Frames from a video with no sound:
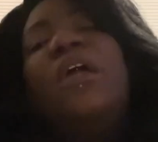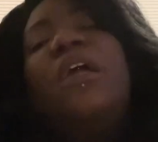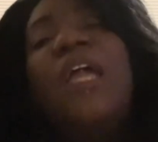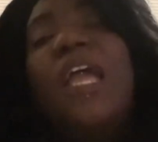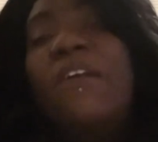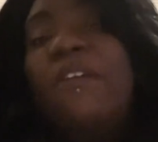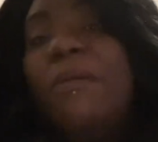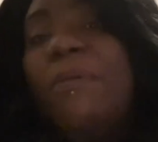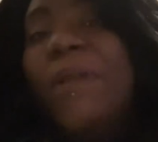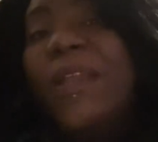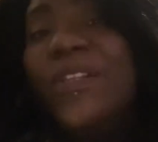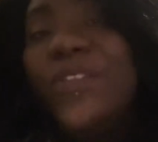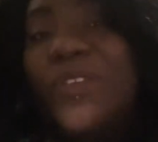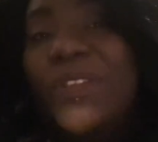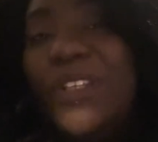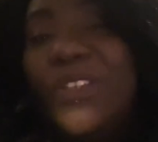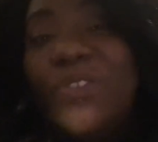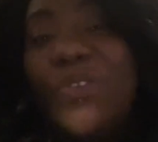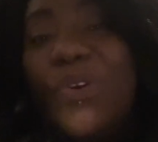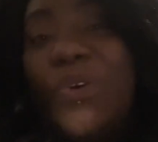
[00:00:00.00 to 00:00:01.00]
Everybody to
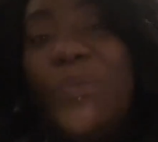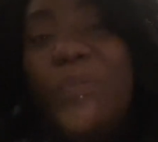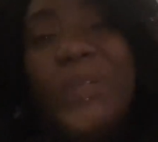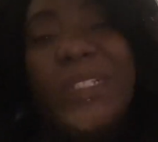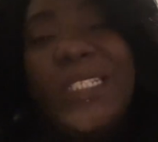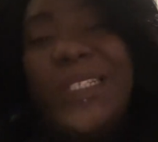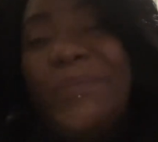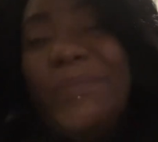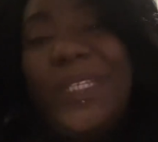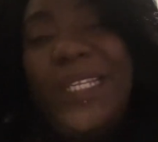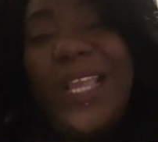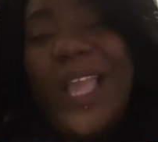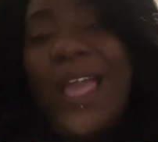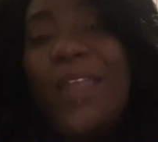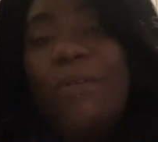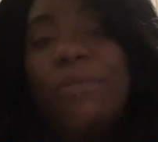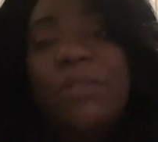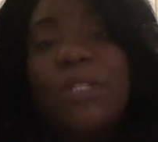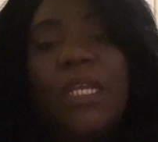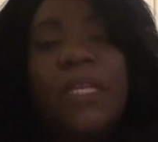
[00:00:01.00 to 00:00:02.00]
this own, but to me, I
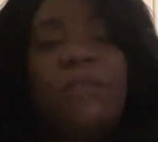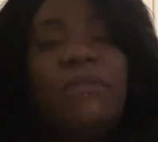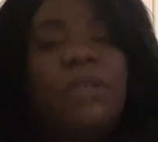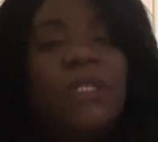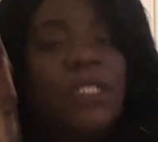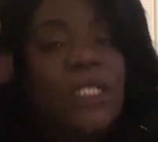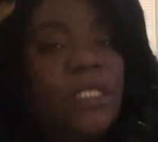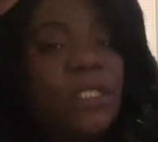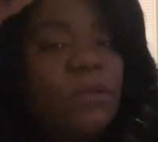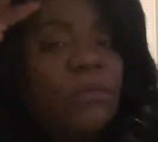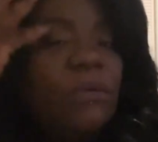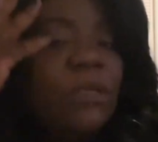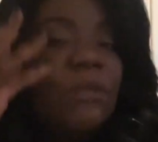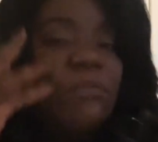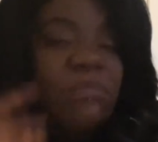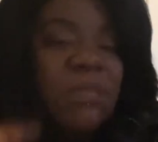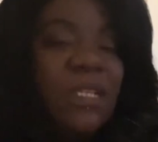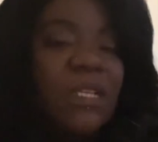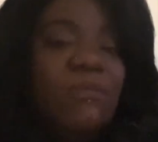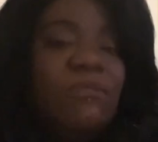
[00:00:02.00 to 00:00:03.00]
don't like really the
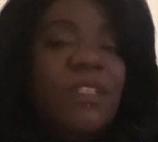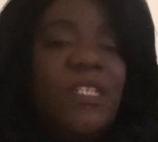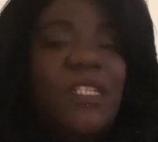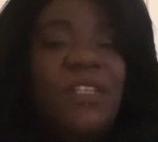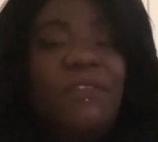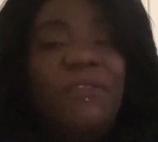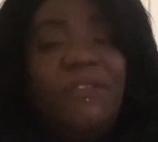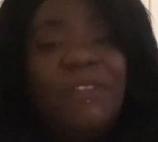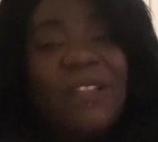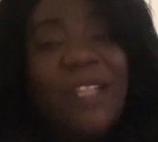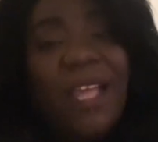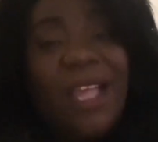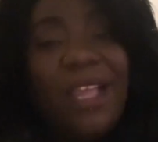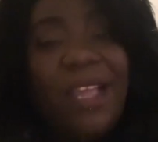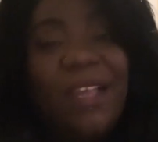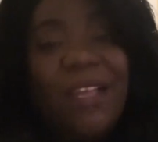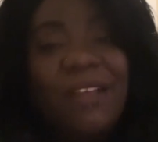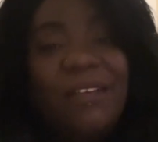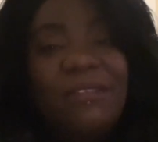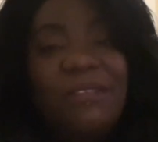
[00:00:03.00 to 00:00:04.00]
wig being really
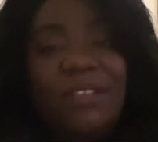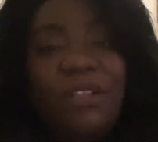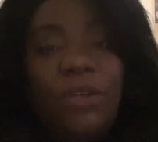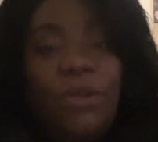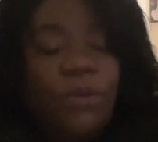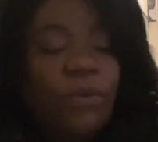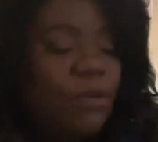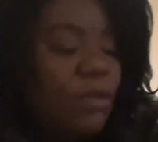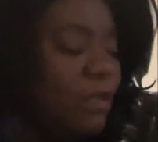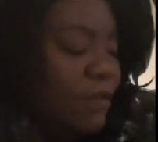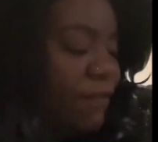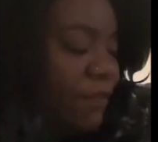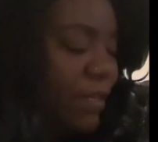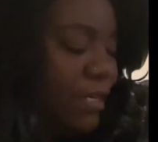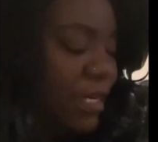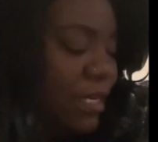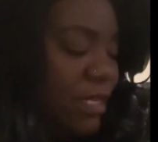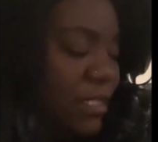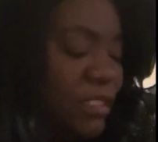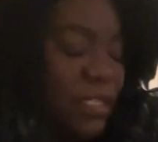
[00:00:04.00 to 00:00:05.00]
flat, you know. And if
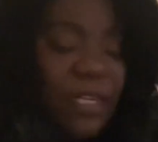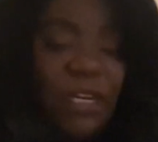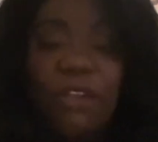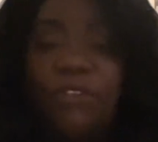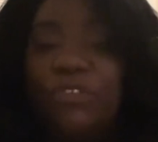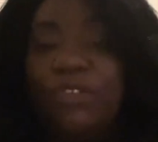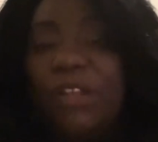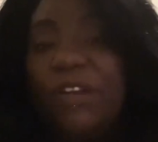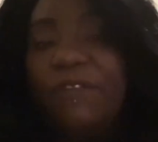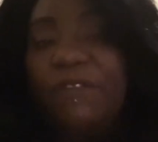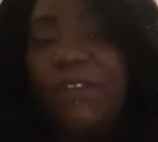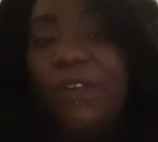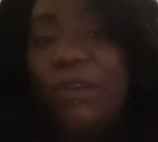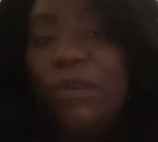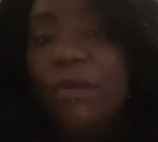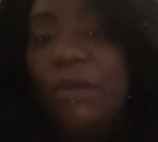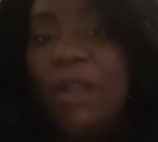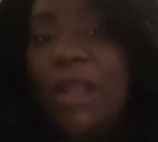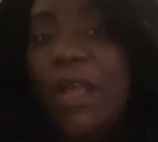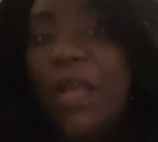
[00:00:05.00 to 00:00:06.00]
it is, then I'll try to
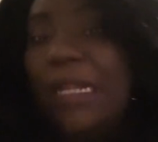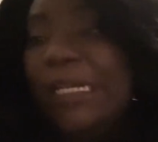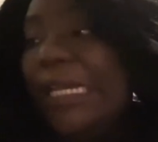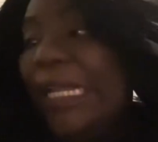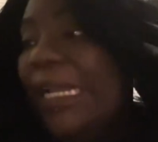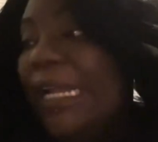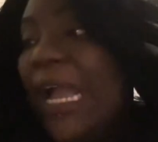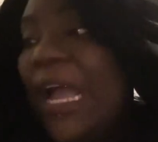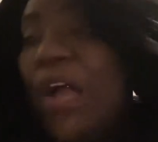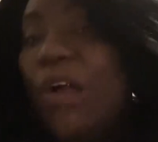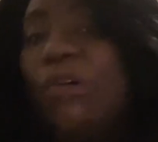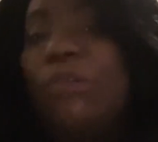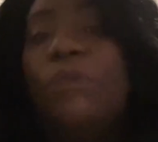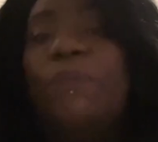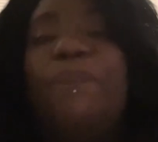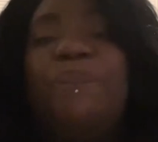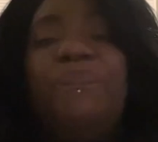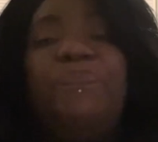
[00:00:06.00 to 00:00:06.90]
figure out. Like I'll,